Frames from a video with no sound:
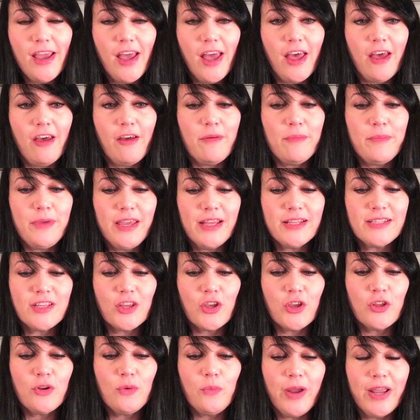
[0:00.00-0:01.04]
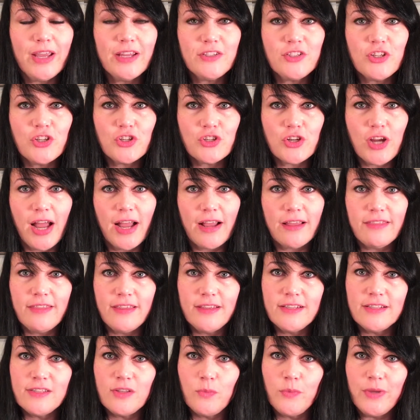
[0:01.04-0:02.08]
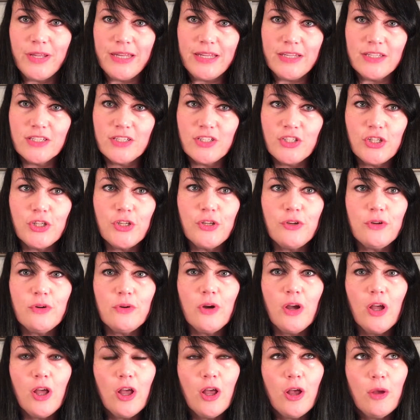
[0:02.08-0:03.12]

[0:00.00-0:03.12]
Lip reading: It's a good way to track things that we need to do,